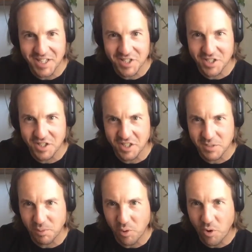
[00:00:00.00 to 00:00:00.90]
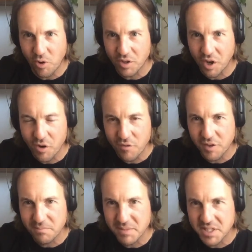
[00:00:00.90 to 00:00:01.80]
today to explore
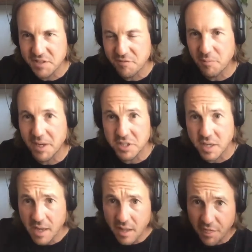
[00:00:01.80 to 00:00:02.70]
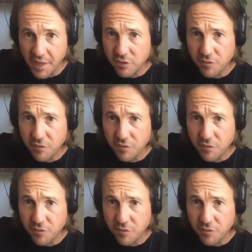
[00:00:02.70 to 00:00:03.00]
COVID misinformation.